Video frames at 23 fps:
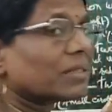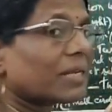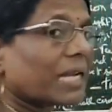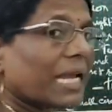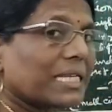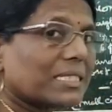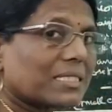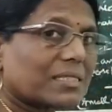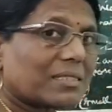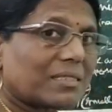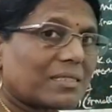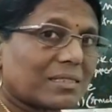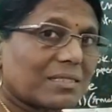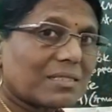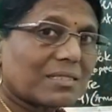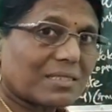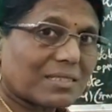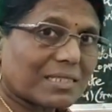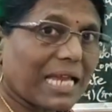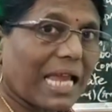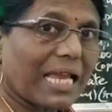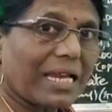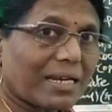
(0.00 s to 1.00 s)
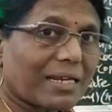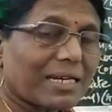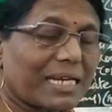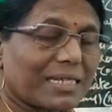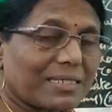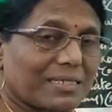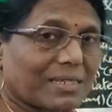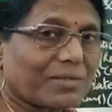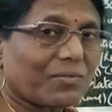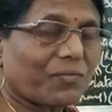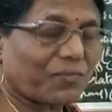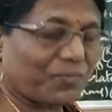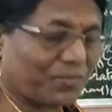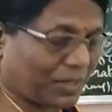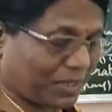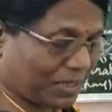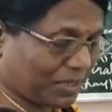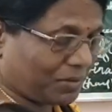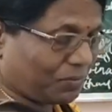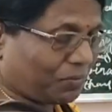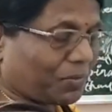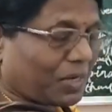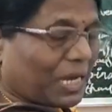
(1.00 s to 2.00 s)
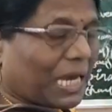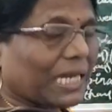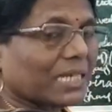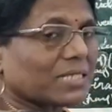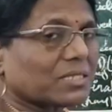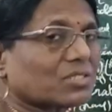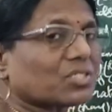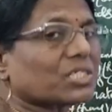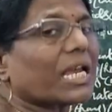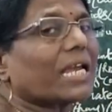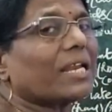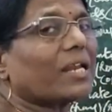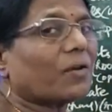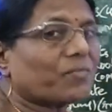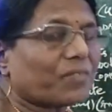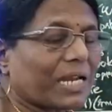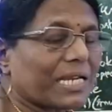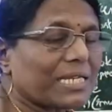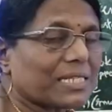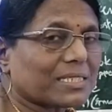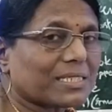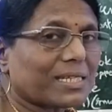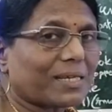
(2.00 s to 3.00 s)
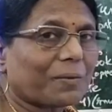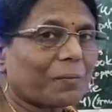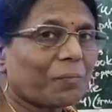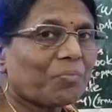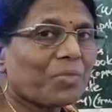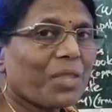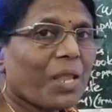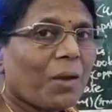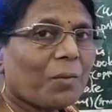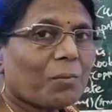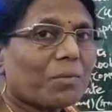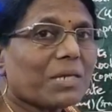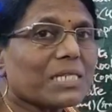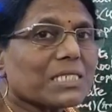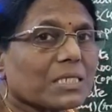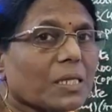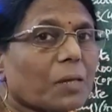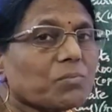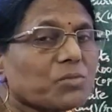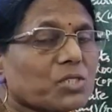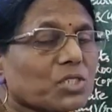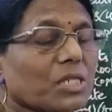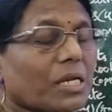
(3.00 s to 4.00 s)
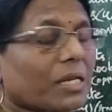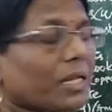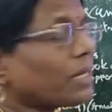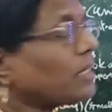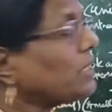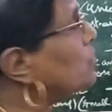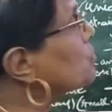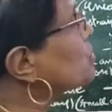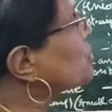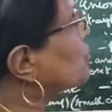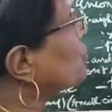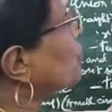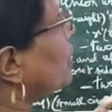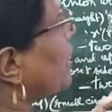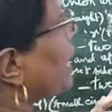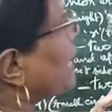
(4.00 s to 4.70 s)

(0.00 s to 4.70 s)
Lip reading: 8th style of correct style of writing. But some children used to